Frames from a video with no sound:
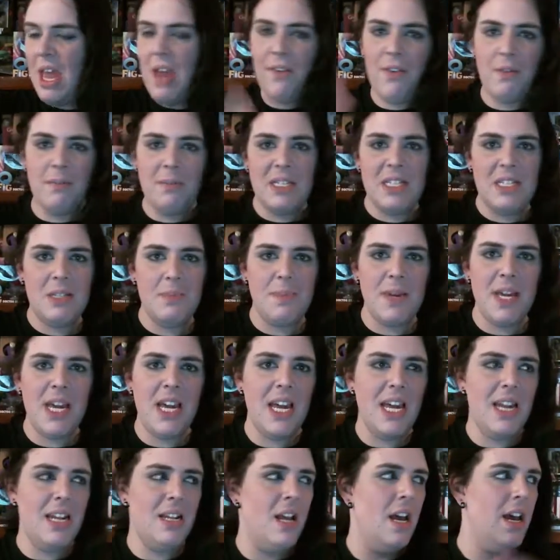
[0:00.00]

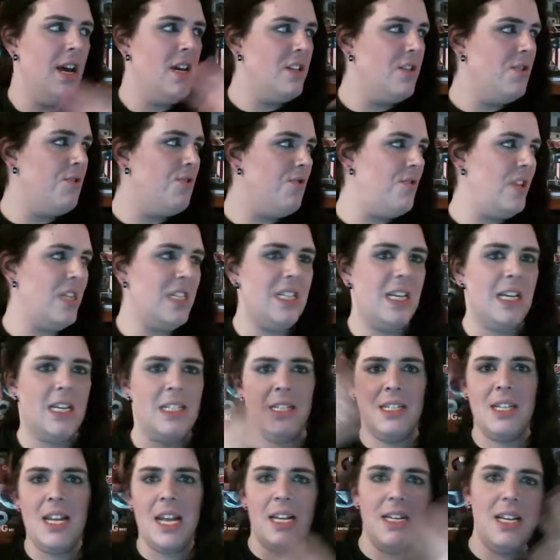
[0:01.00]
speed to physics
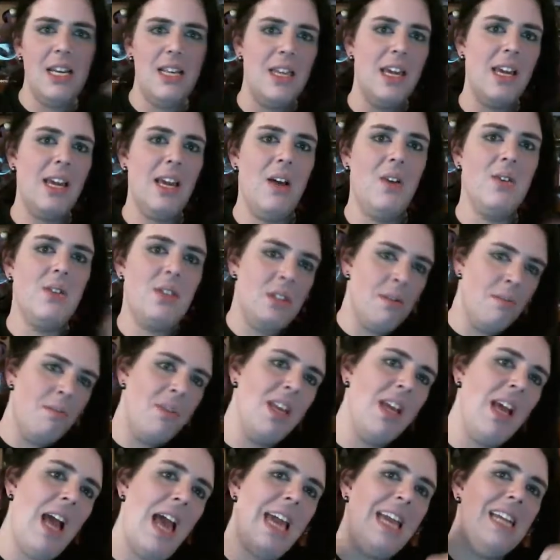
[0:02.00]
to anything else,
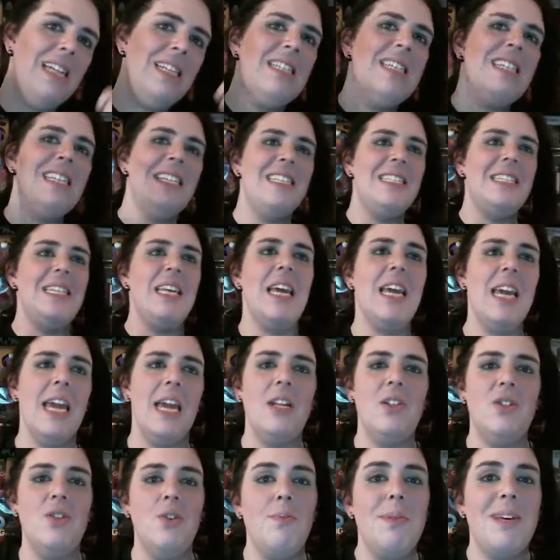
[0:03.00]
something I can just dig
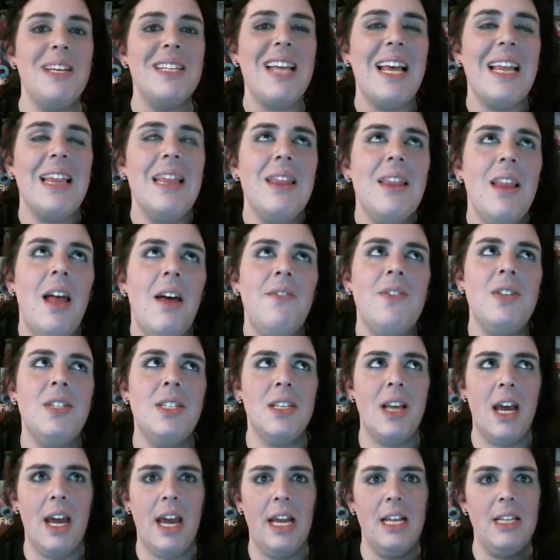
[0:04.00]
into because I love
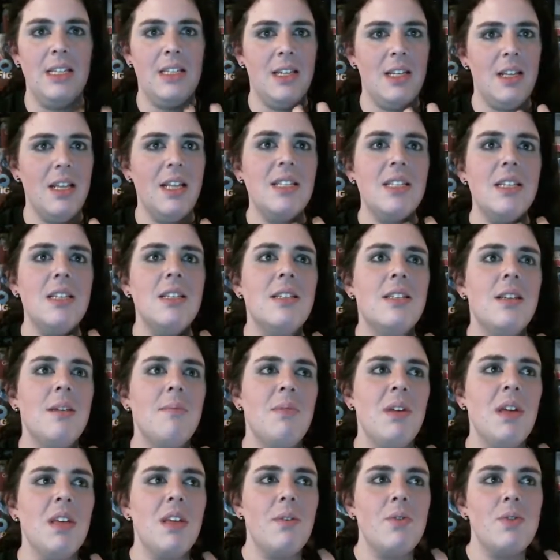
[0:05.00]
science and this is
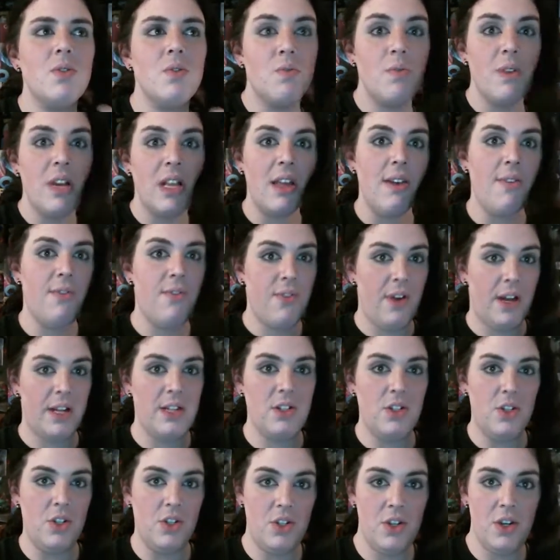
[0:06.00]
something that was really fun
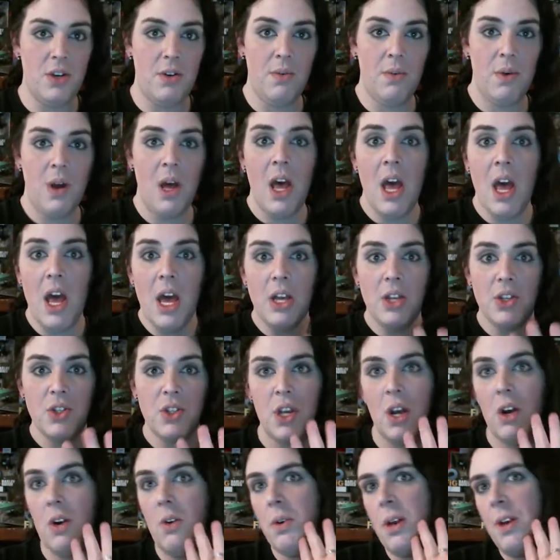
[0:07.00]
to do.
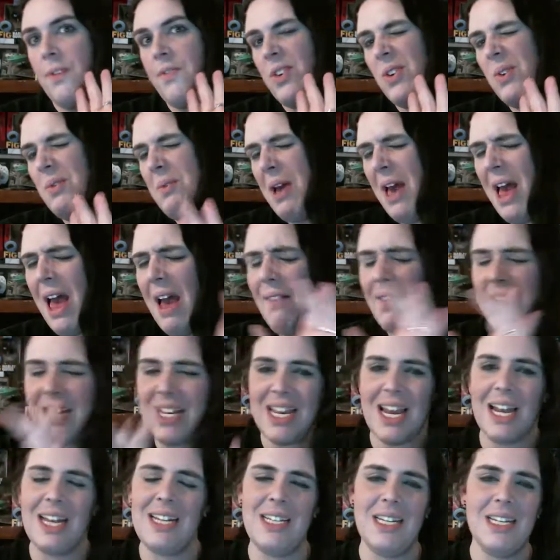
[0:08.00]
So if you have
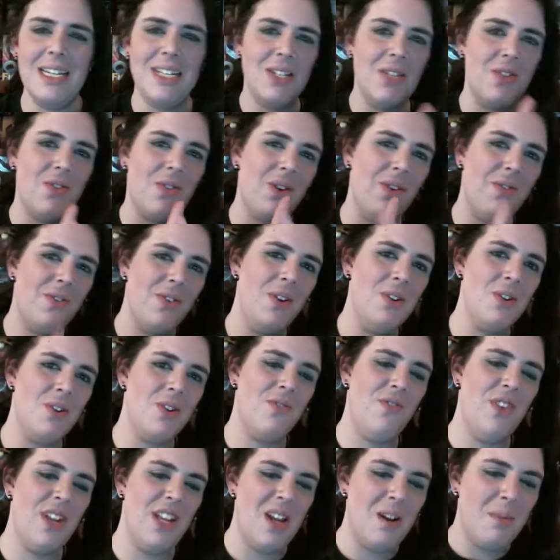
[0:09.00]
any ideas for a future
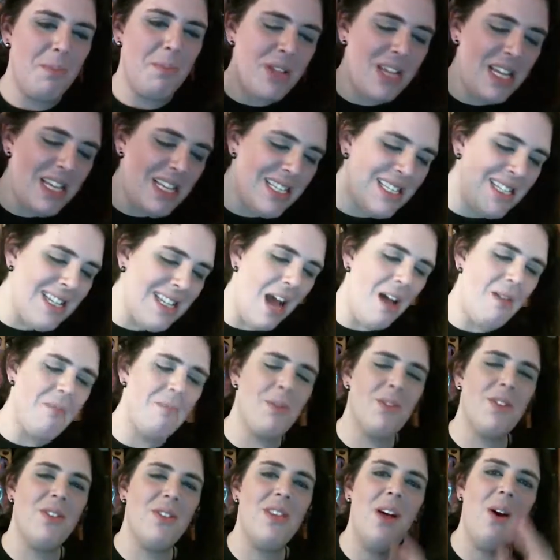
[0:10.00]
video, please down
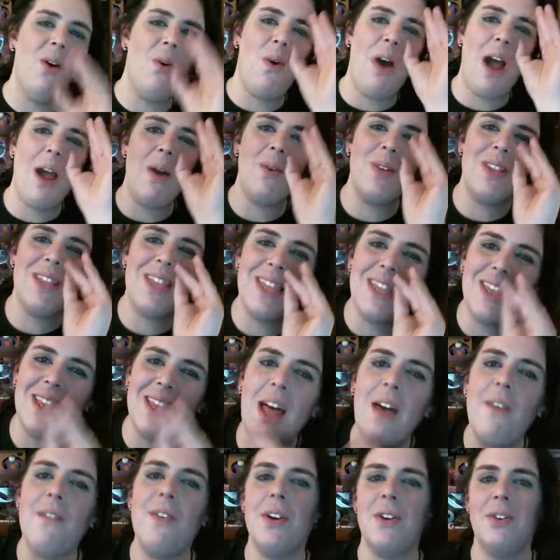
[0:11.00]
below. I would
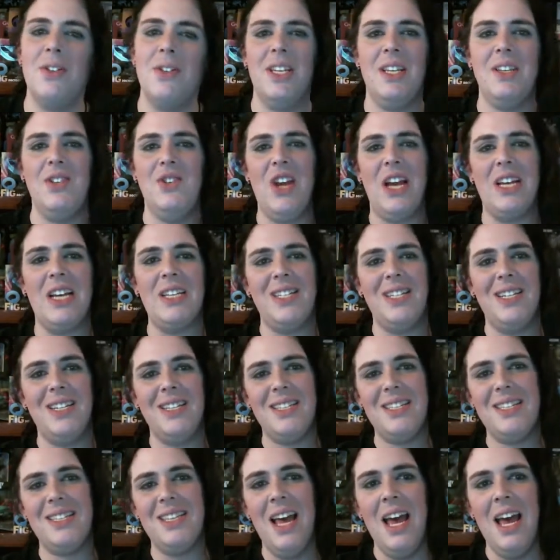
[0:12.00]
love your suggestions.